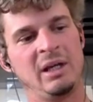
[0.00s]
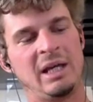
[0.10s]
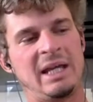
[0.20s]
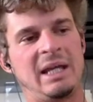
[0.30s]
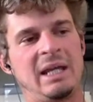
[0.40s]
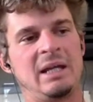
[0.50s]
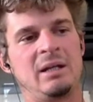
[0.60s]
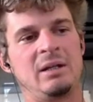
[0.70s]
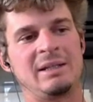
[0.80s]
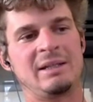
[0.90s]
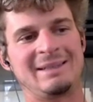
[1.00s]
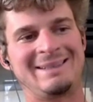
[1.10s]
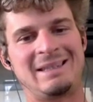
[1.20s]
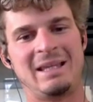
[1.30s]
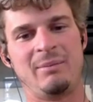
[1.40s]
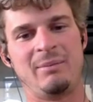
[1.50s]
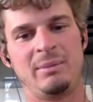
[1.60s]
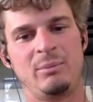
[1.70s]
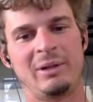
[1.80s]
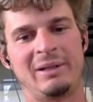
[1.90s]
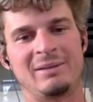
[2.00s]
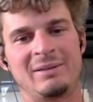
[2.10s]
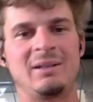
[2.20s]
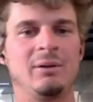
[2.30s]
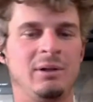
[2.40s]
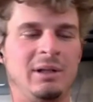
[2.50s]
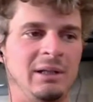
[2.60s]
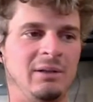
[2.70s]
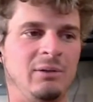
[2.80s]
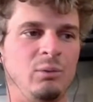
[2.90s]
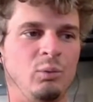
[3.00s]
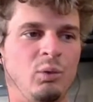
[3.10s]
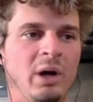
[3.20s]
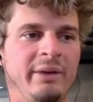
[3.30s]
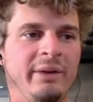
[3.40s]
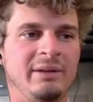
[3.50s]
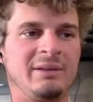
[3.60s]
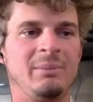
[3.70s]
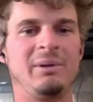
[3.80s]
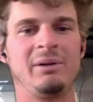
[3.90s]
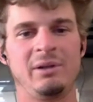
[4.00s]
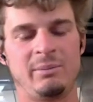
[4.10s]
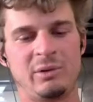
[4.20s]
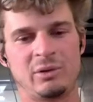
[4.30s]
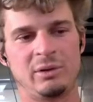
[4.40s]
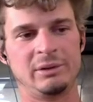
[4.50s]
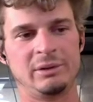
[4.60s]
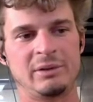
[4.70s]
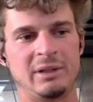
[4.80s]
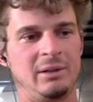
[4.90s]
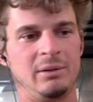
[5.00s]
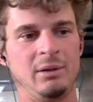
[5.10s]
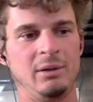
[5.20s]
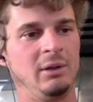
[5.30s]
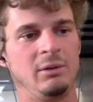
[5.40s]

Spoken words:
and assist them in bringing security and run stability patrols and